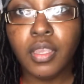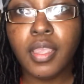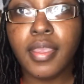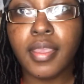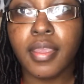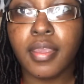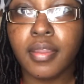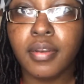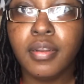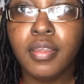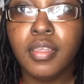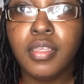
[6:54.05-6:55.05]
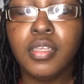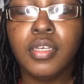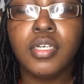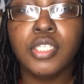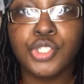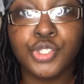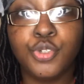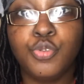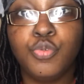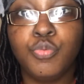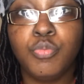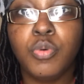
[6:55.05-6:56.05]
and
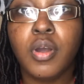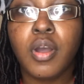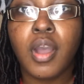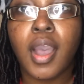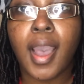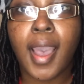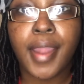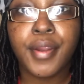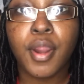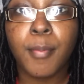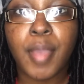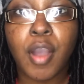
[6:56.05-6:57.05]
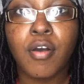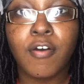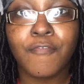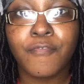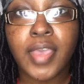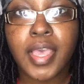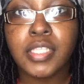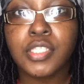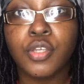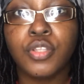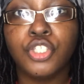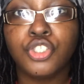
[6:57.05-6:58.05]
consume a higher amount of fat
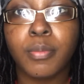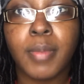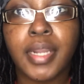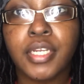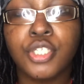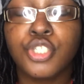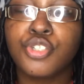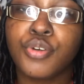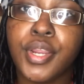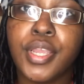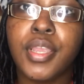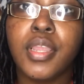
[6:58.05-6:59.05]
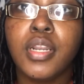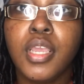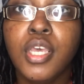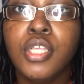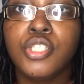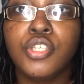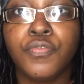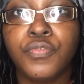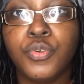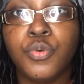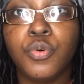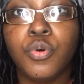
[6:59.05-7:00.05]
so that your body is trained to
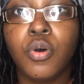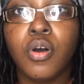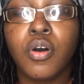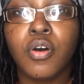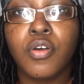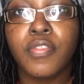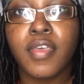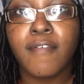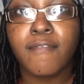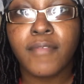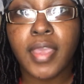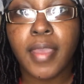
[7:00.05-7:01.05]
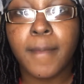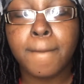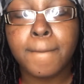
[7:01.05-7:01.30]
fuel on that fat.